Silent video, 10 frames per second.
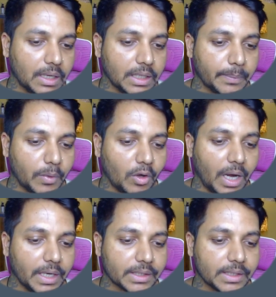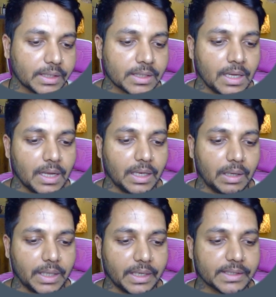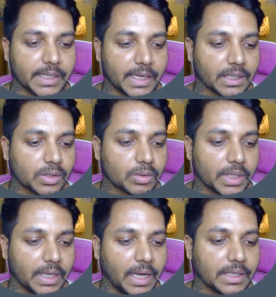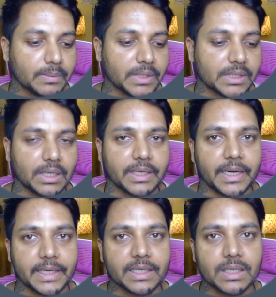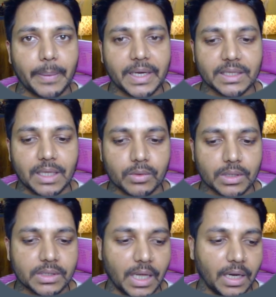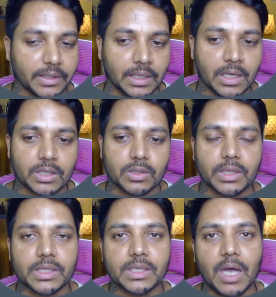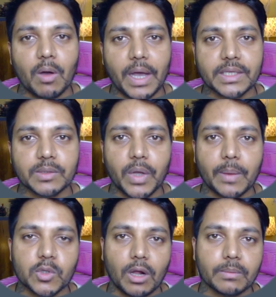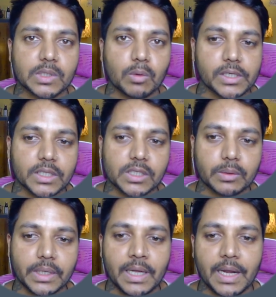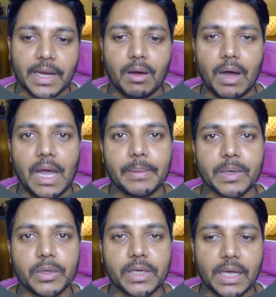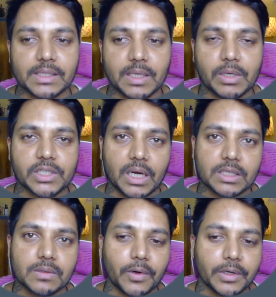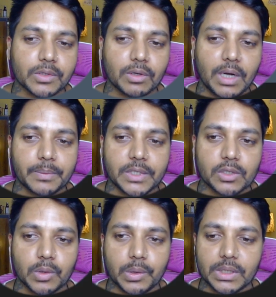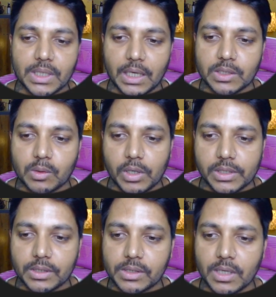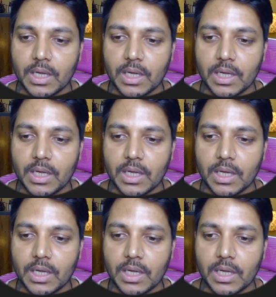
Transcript: employee ID 6. Now that is Sarah. So Sarah is basically getting 70,000 salary. So this is how guys we have solved this question today. Now I have a quick SQL challenge for you. So let me just show you the challenge questions.